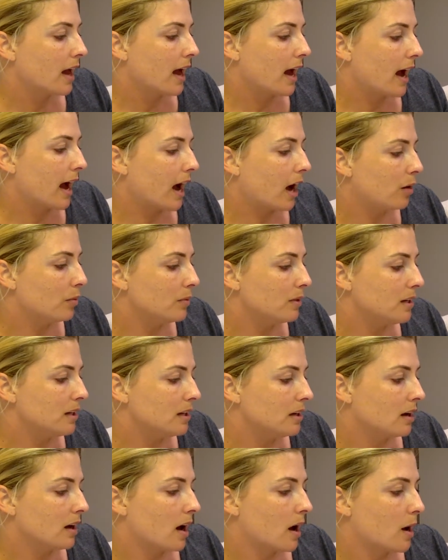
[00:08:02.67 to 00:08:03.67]
How
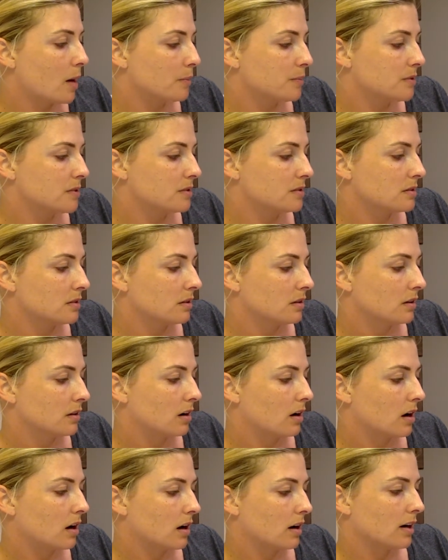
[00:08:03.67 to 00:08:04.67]
many cups
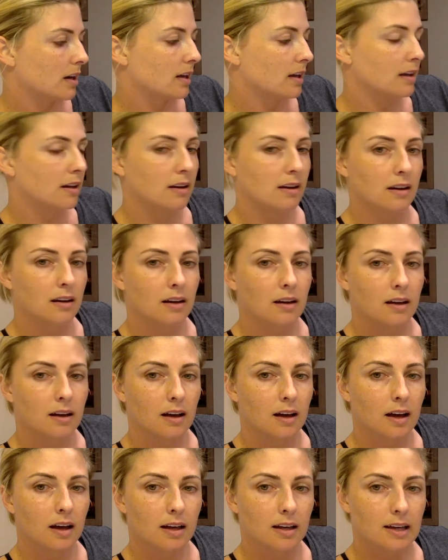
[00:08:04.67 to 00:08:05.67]
are in
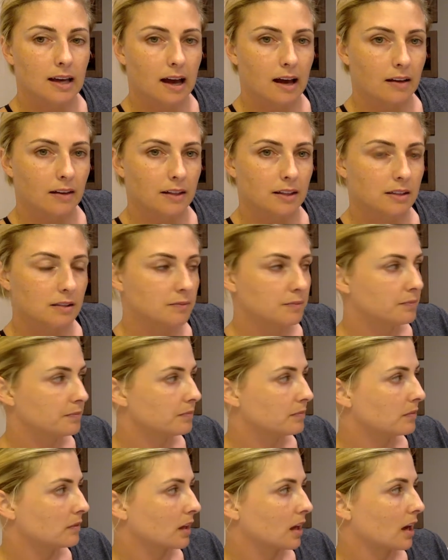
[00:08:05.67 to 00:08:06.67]
a gallon?
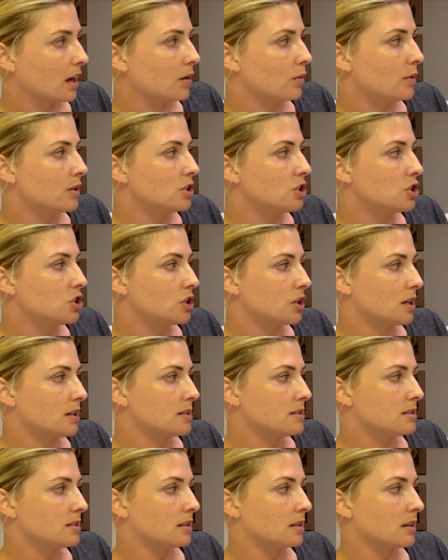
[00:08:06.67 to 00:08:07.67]
Okay, we
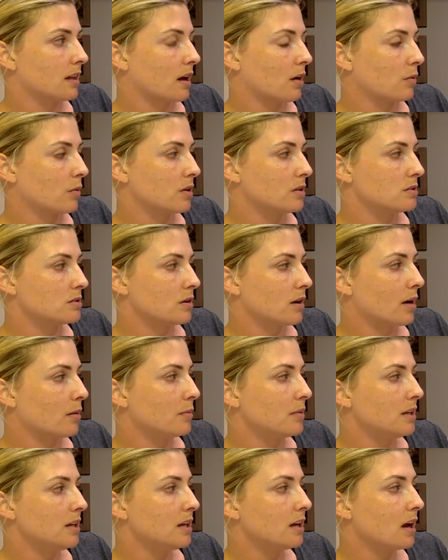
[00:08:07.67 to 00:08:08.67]
just did that one. So how
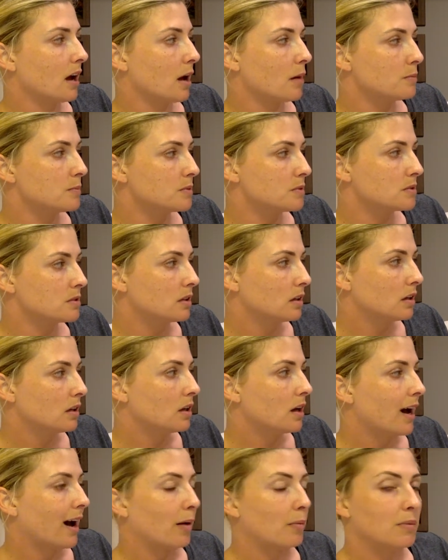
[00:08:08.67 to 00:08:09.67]
many cups,
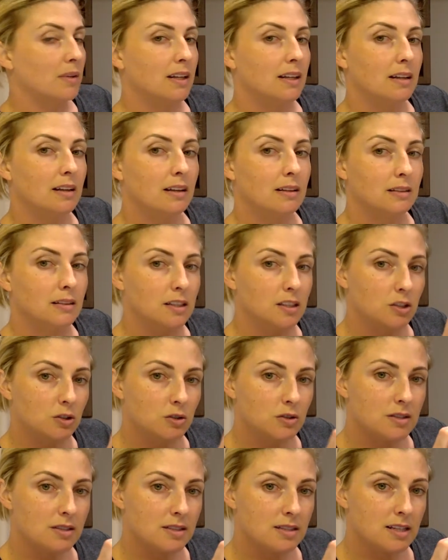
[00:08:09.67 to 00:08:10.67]
how many
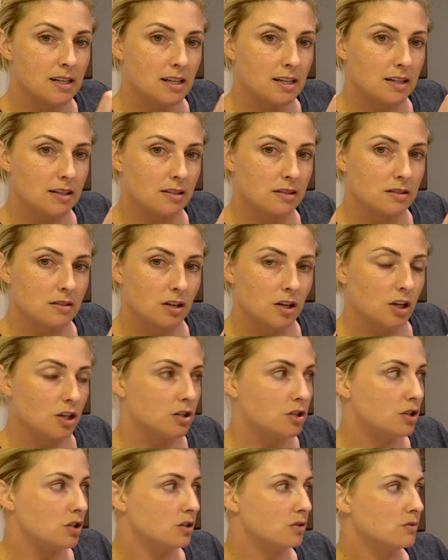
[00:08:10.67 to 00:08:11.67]
little C's
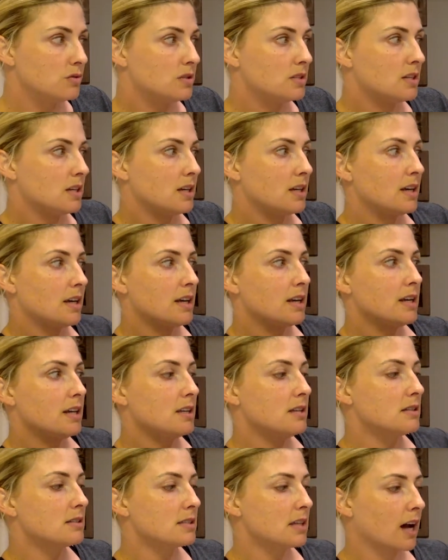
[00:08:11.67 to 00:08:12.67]
do you see
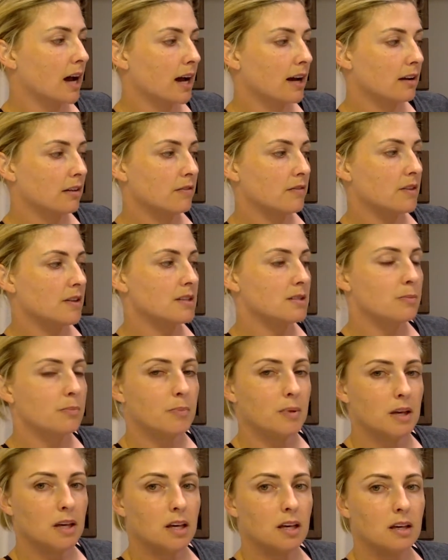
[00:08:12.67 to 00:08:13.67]
inside of this
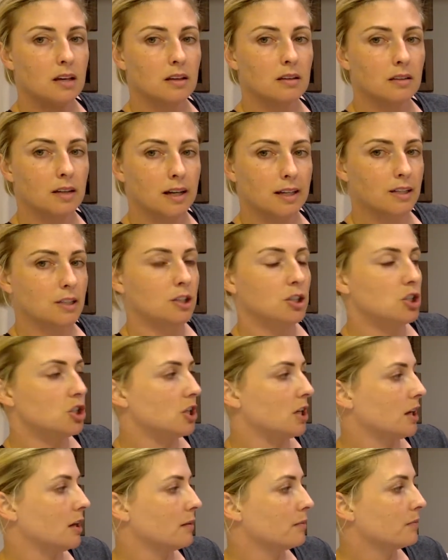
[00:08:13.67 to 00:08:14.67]
big letter
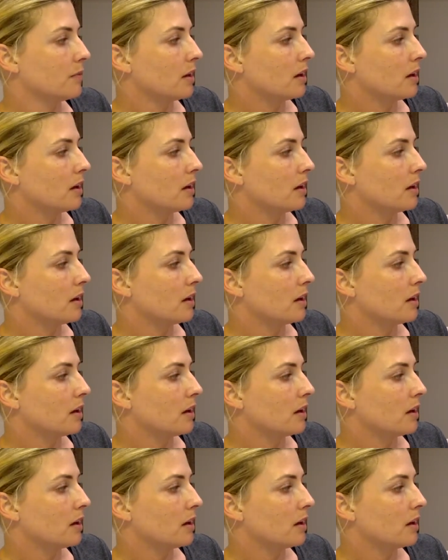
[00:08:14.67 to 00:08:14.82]
G?